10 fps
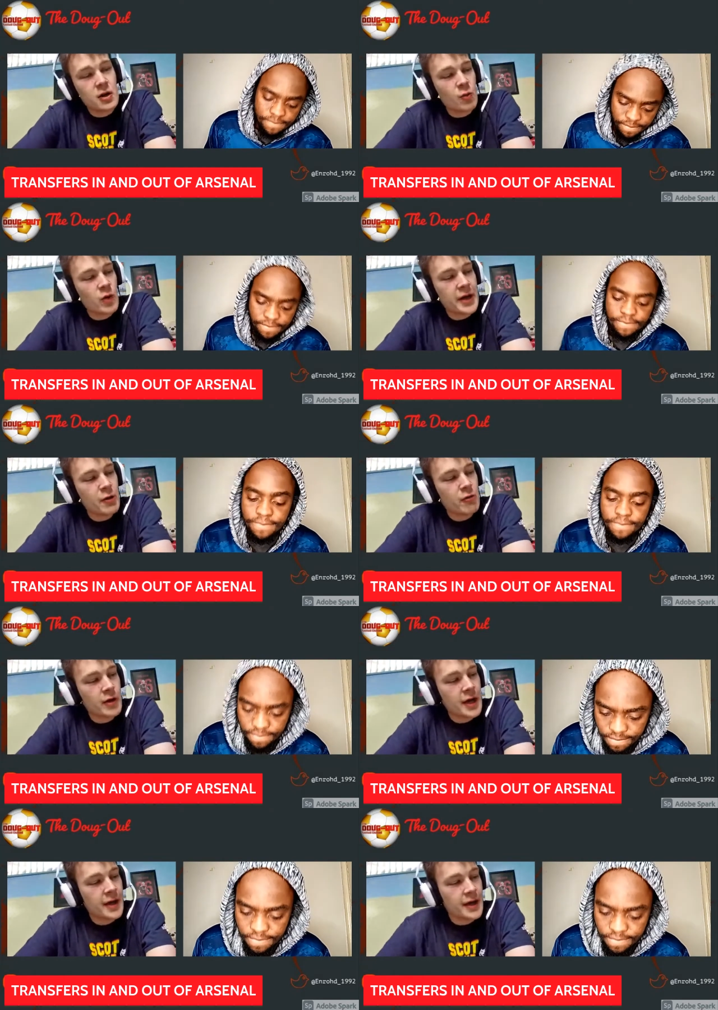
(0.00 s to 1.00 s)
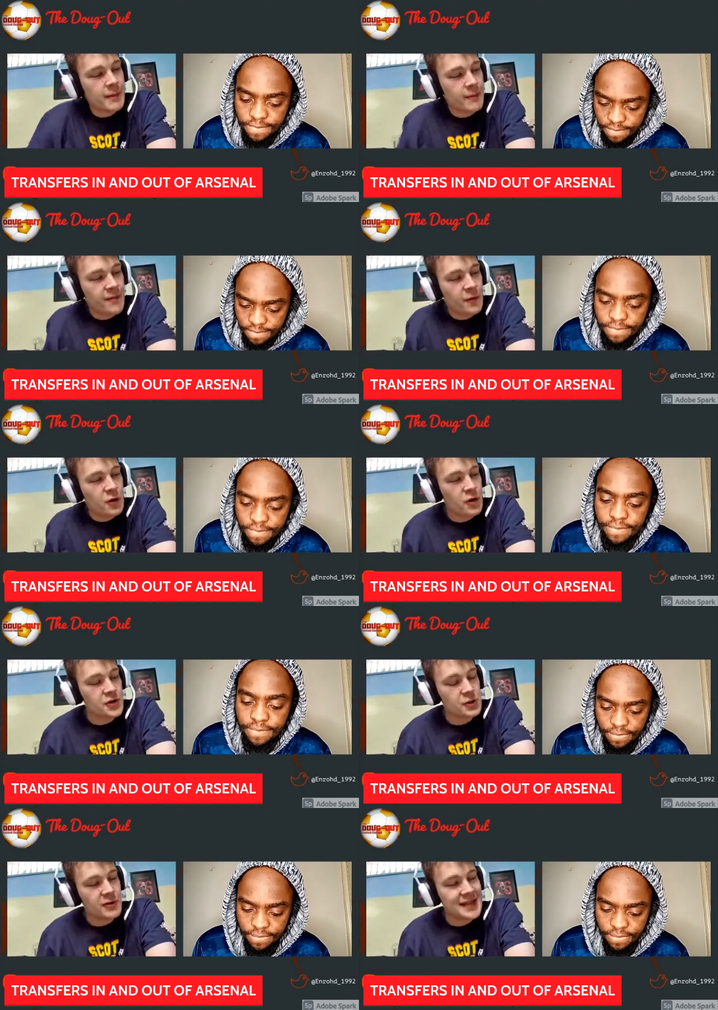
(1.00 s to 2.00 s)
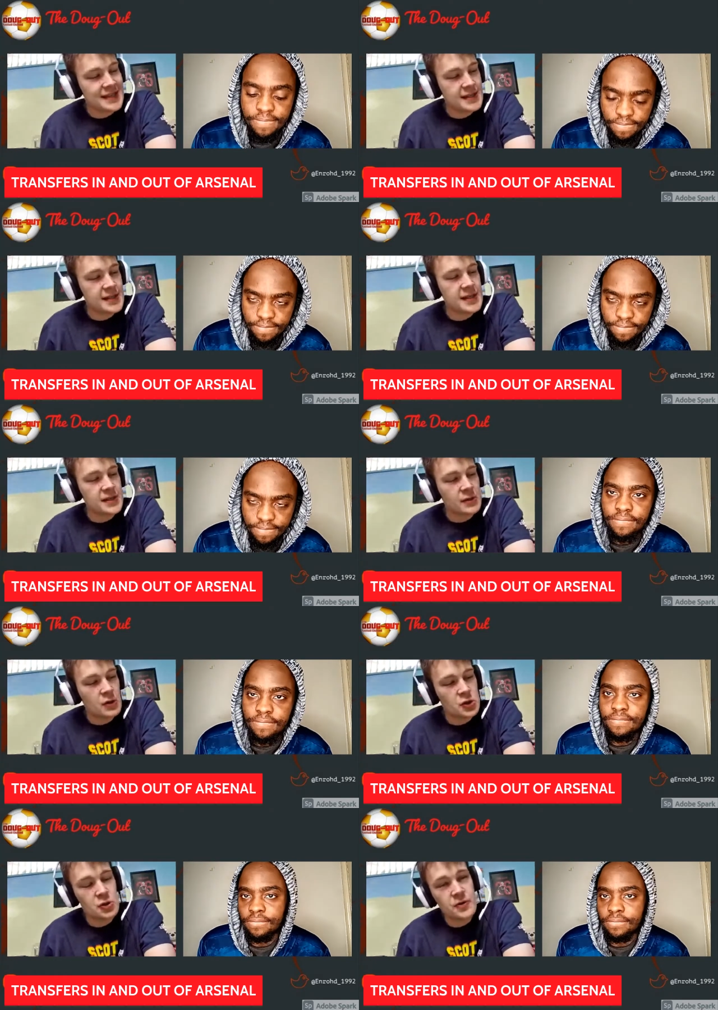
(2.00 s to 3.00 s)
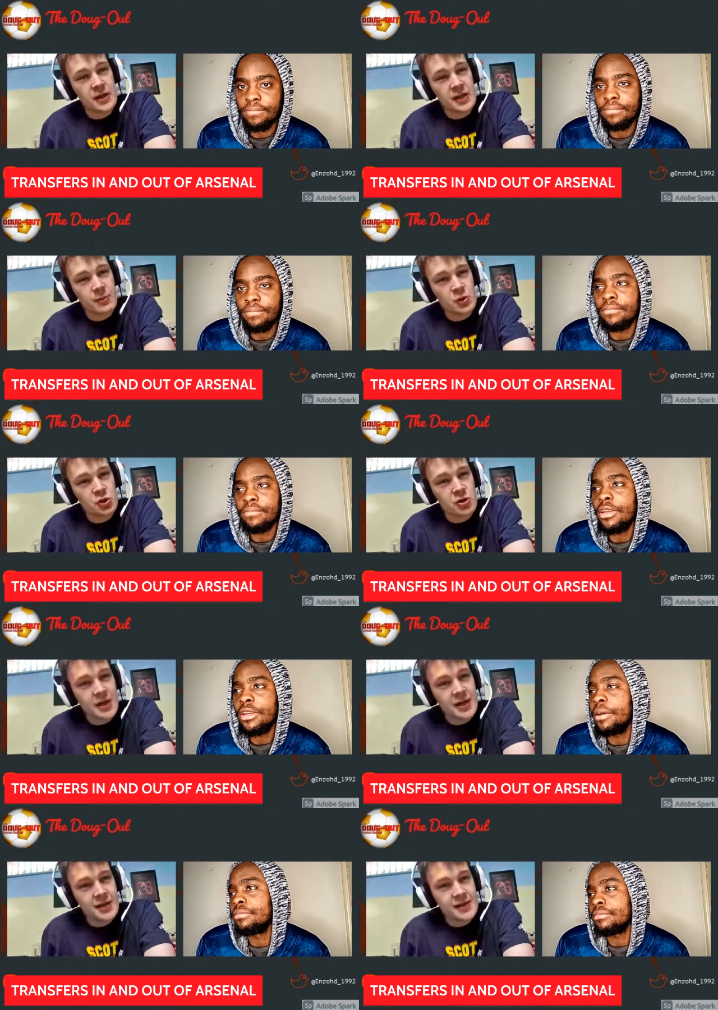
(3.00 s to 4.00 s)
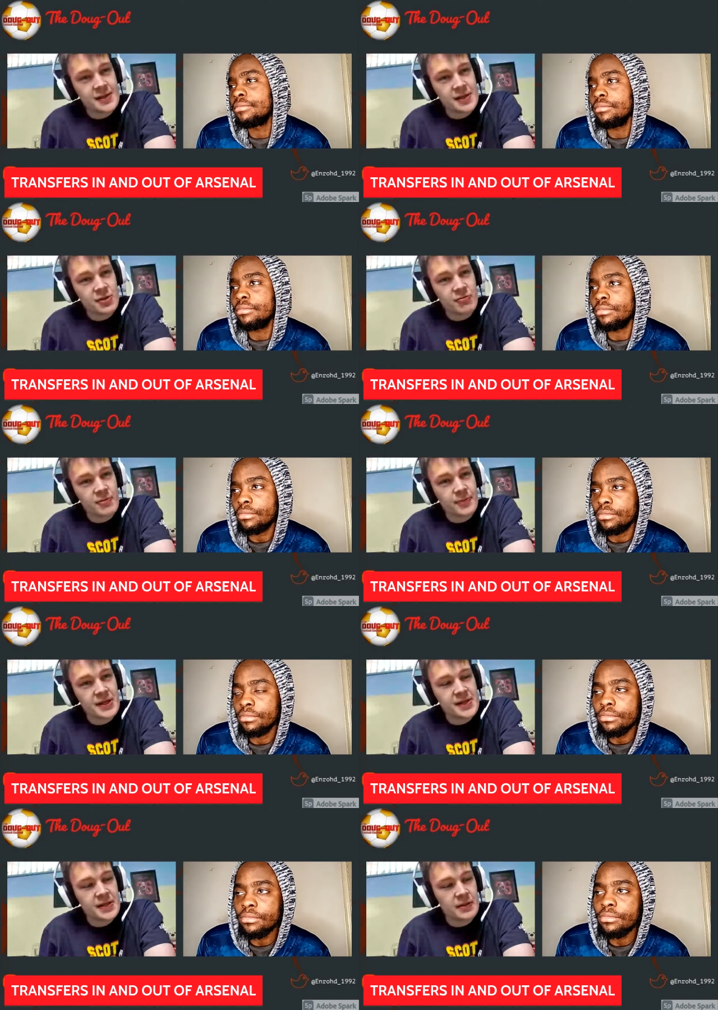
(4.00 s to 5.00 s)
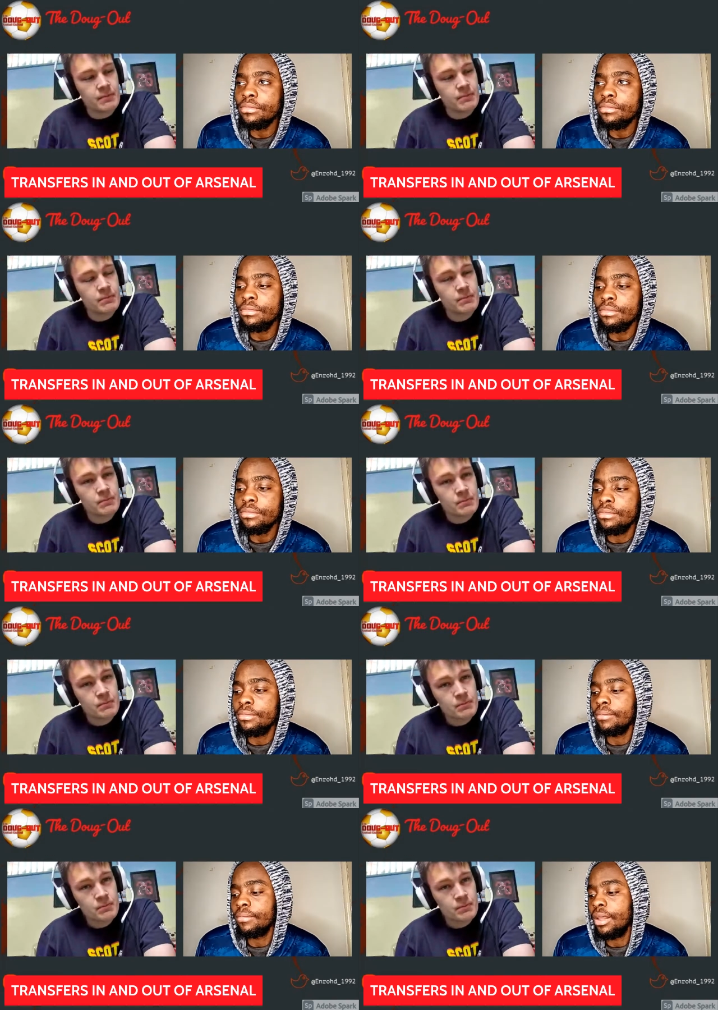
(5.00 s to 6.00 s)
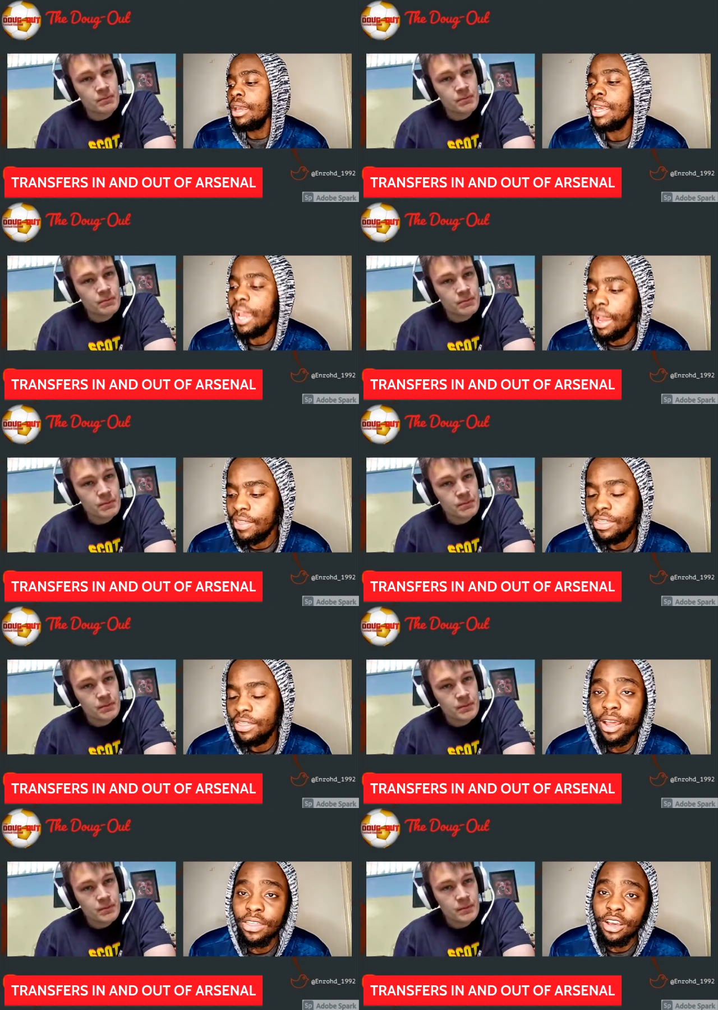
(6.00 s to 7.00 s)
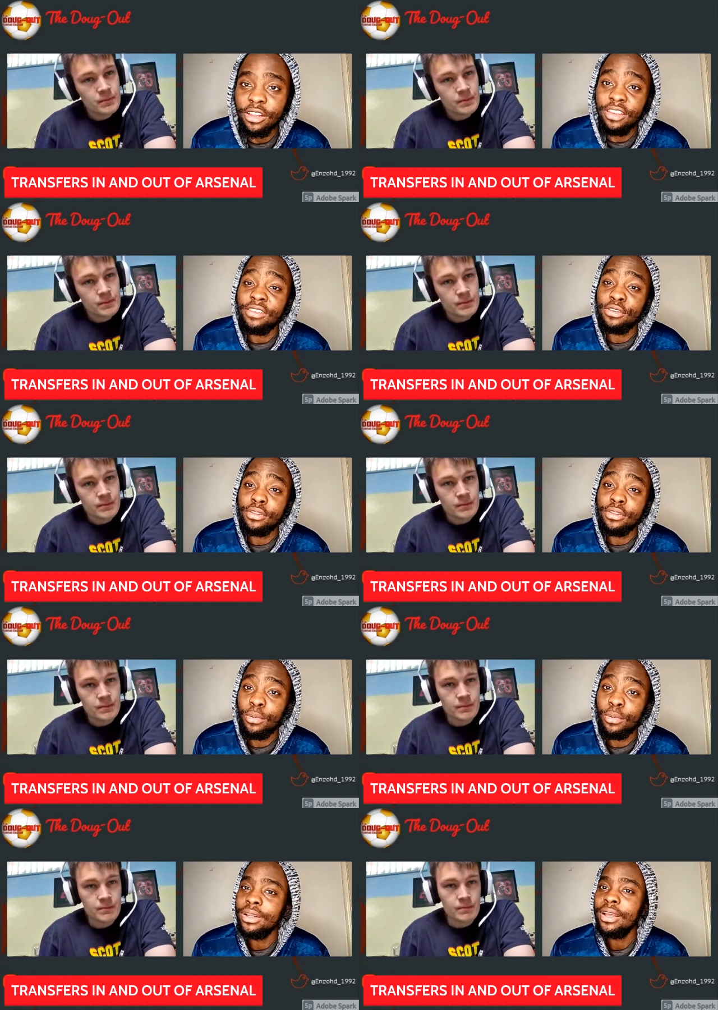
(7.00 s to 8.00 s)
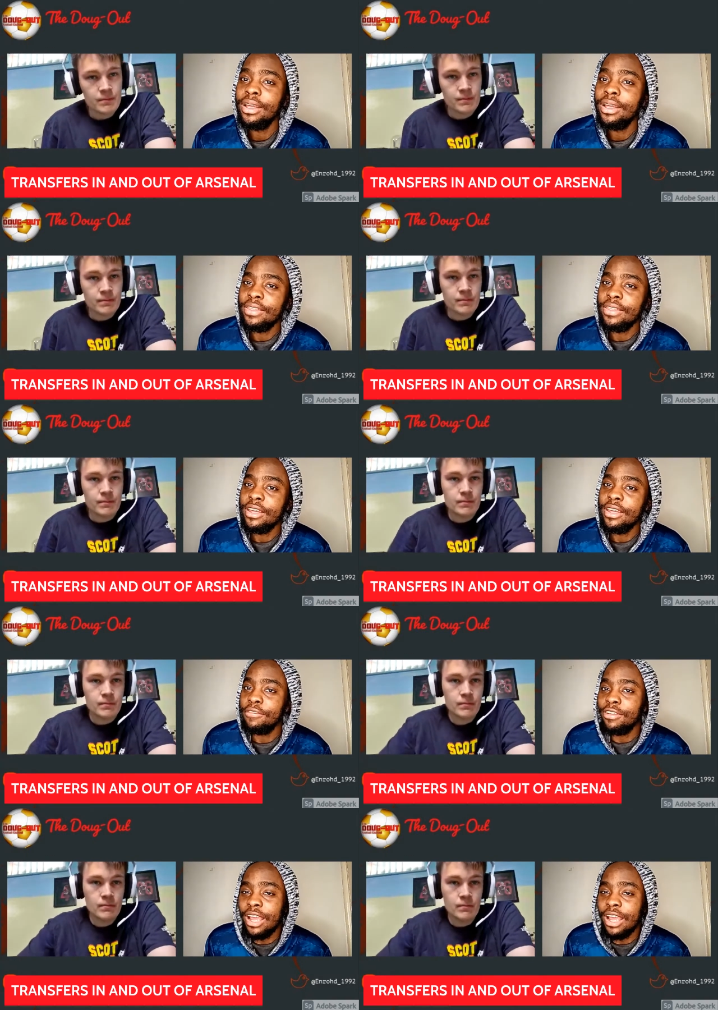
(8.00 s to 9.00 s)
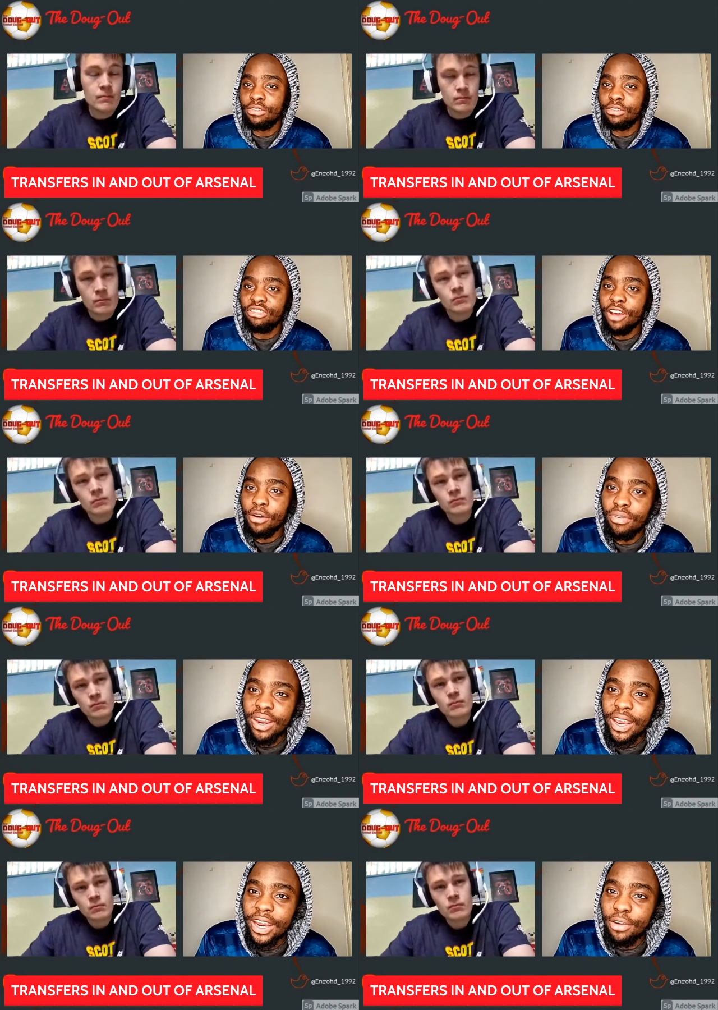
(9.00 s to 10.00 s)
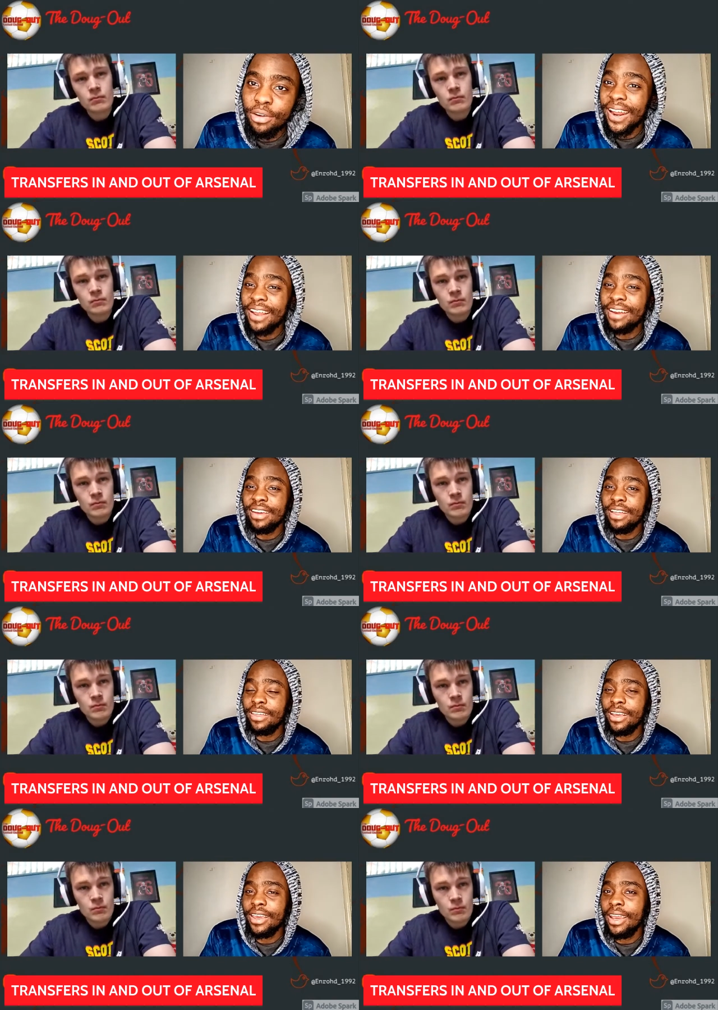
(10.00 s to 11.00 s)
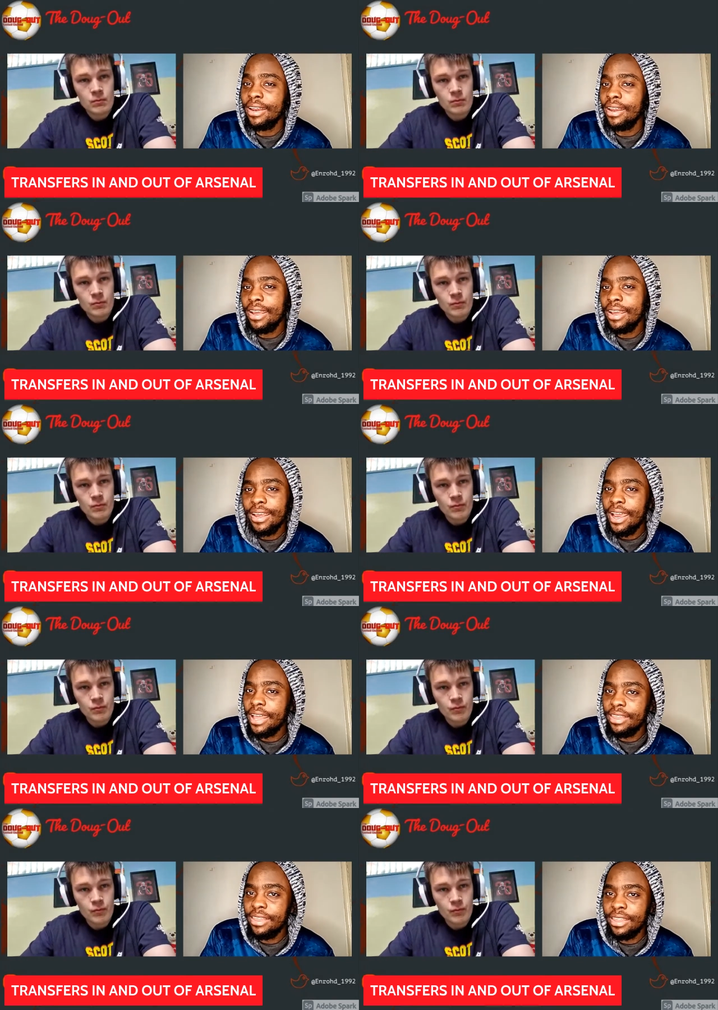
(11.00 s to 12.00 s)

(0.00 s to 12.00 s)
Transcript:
Speaker 1: well um, for Arsenal this season, do you think they would yeah. try and consider replacing him?
Speaker 2: Yeah, I think I think this season they will. I think if it gets to January and we are like tenth again, I think they'll